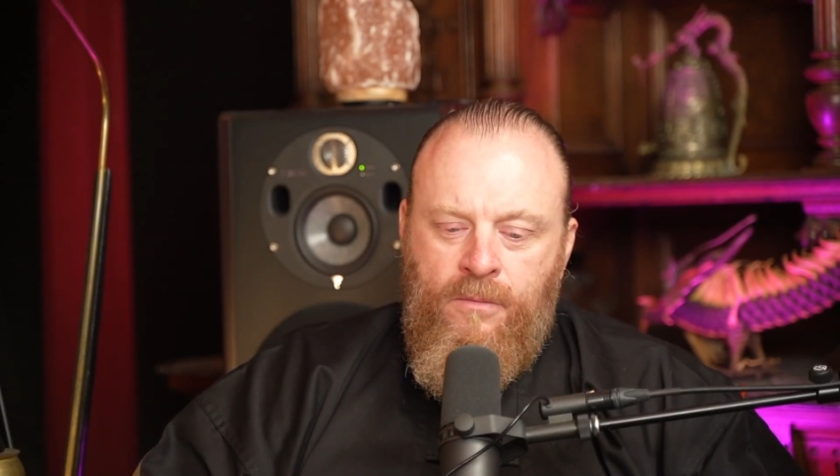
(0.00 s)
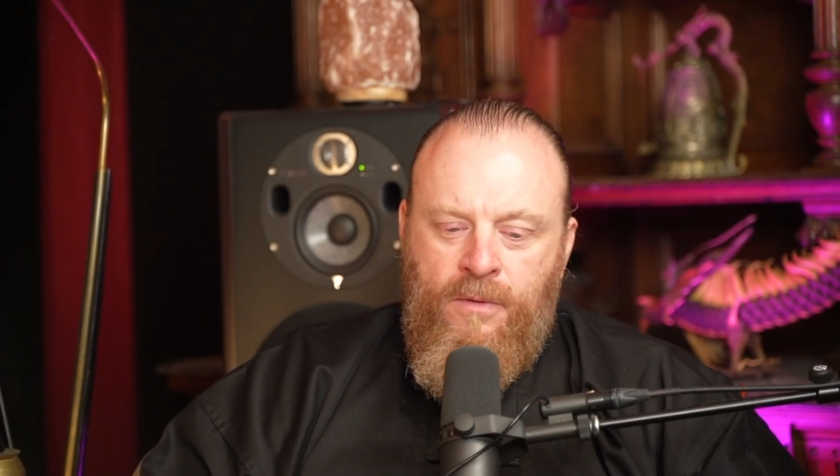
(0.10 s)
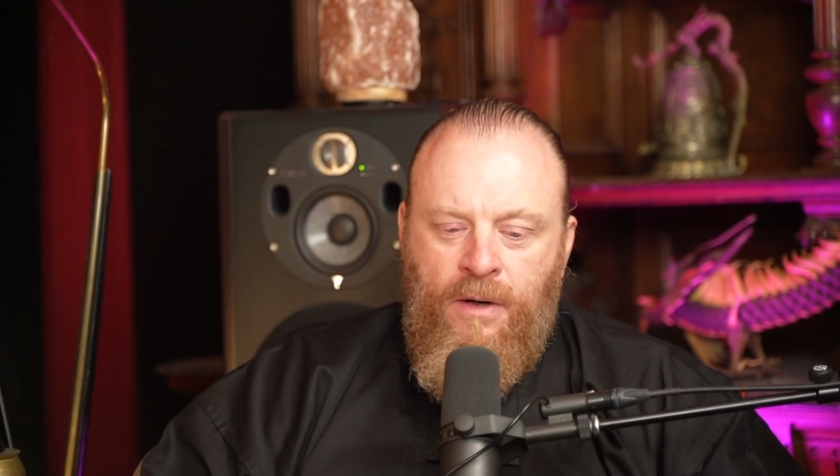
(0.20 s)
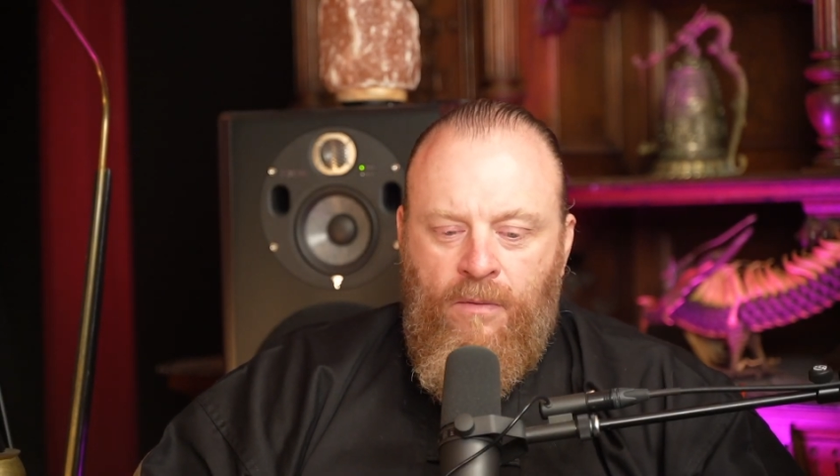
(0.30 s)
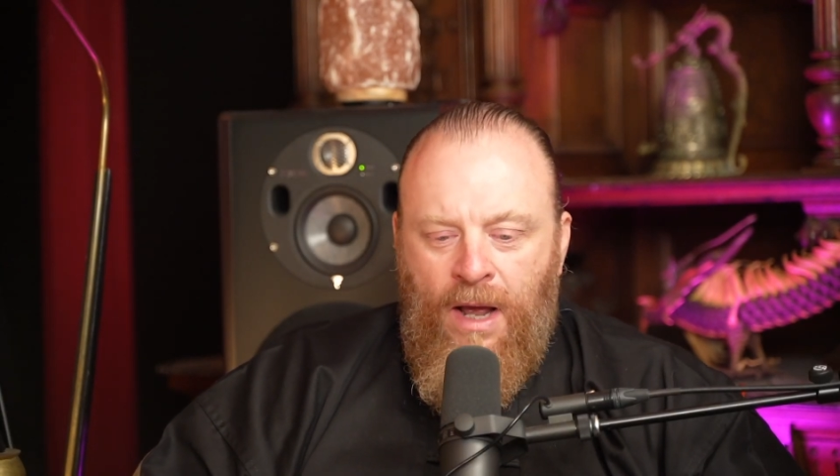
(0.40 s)

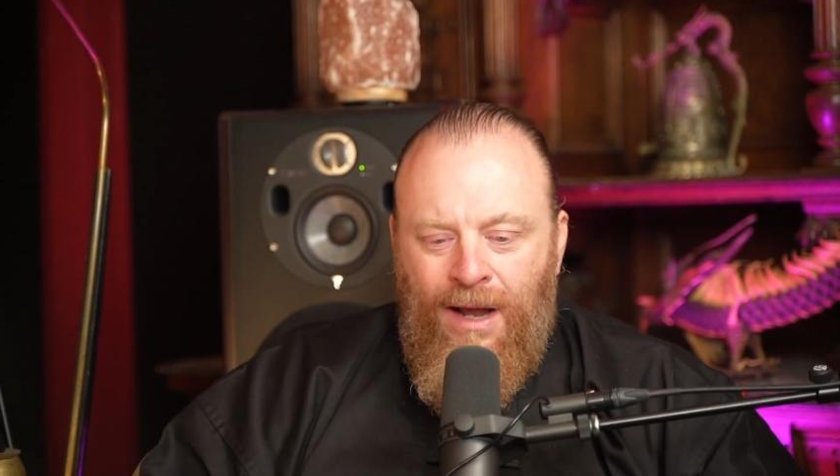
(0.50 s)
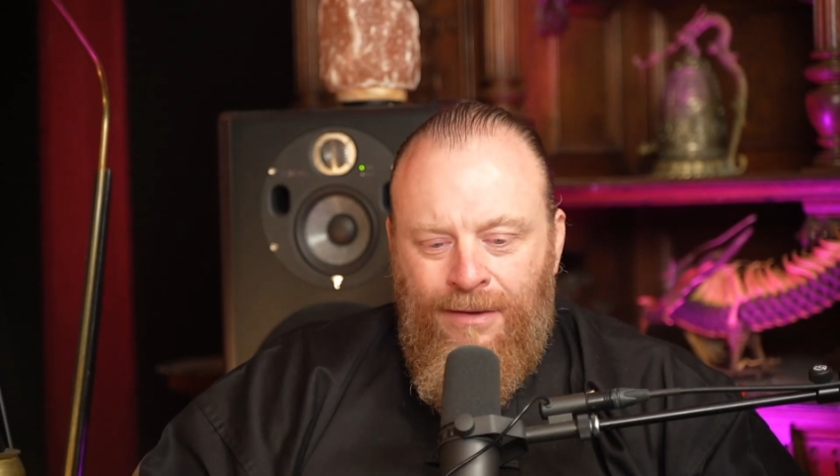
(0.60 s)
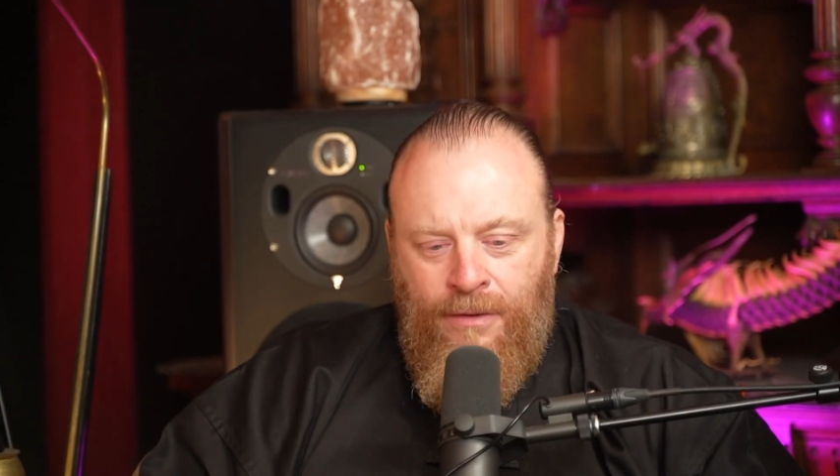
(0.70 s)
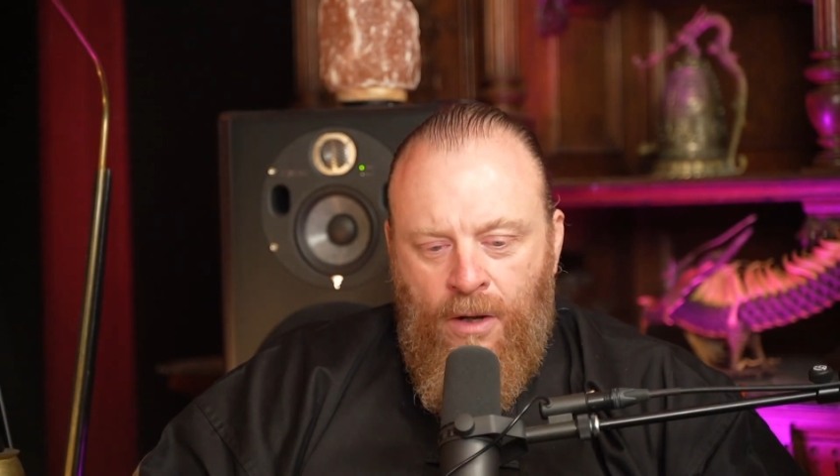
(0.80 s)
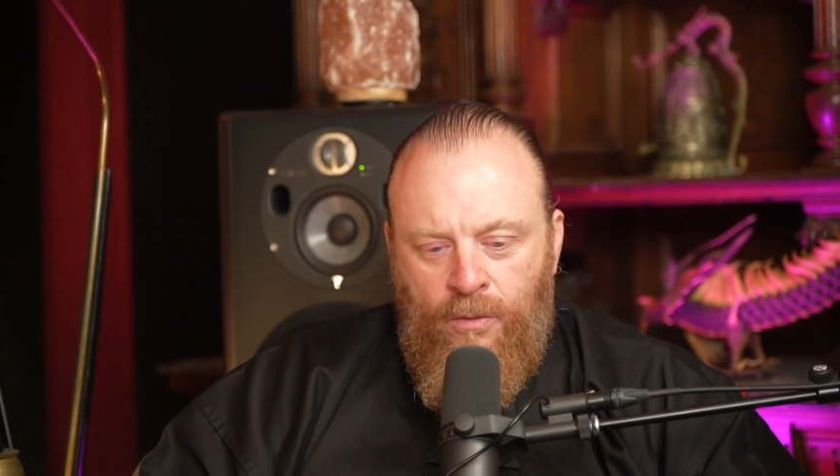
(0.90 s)
There are
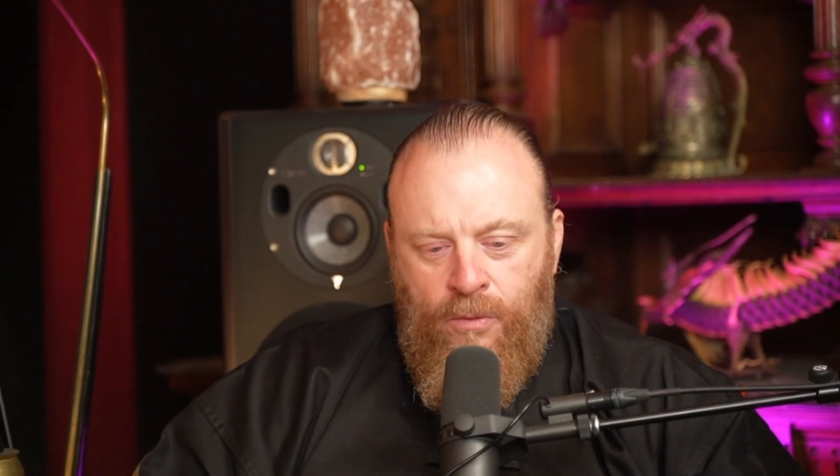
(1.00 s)
no